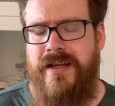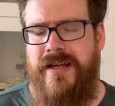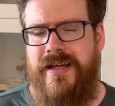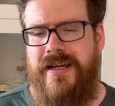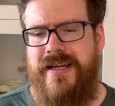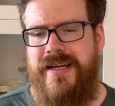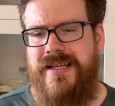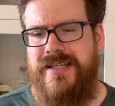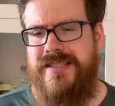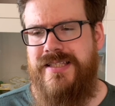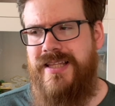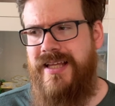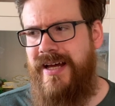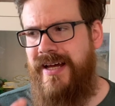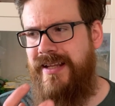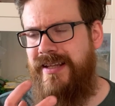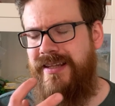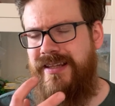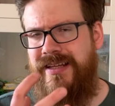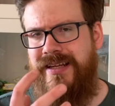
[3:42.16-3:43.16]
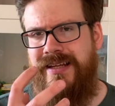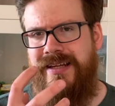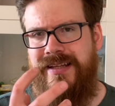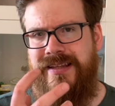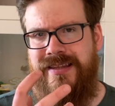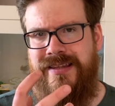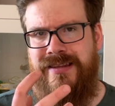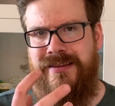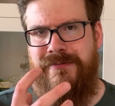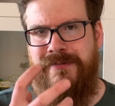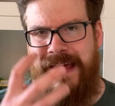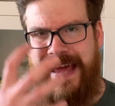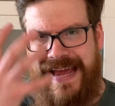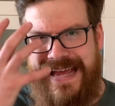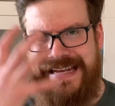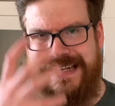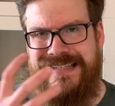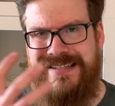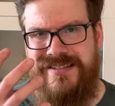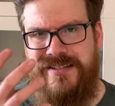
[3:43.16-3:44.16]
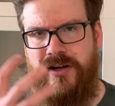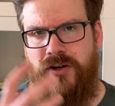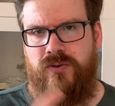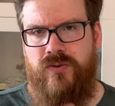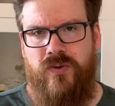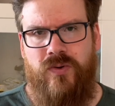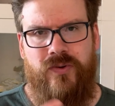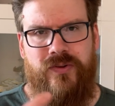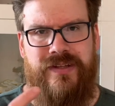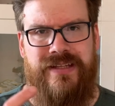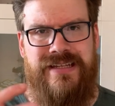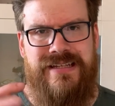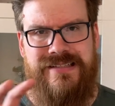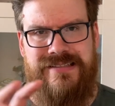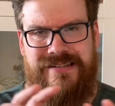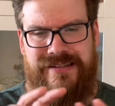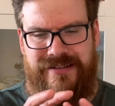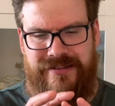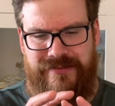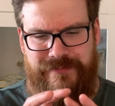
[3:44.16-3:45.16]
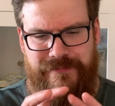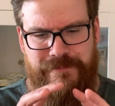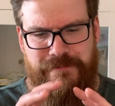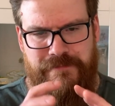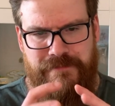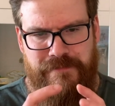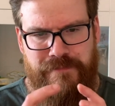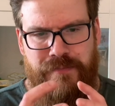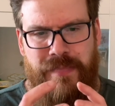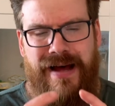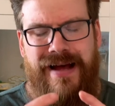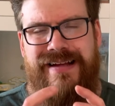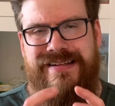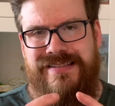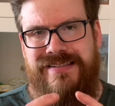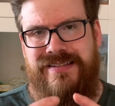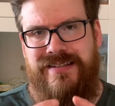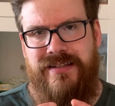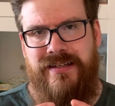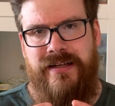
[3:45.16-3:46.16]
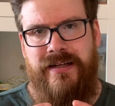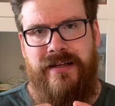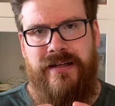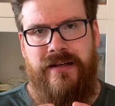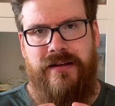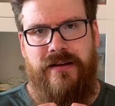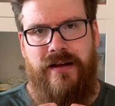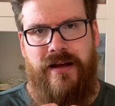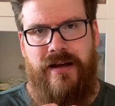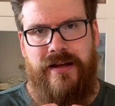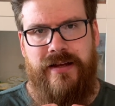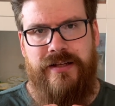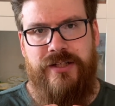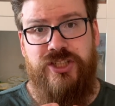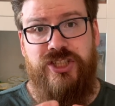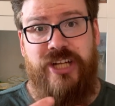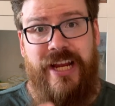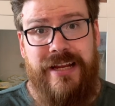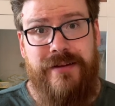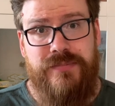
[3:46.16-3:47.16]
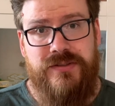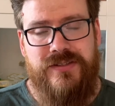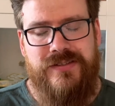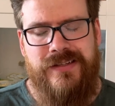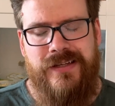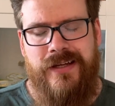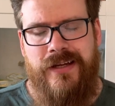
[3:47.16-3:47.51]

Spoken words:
is that the heads are all these kind of mask shapes.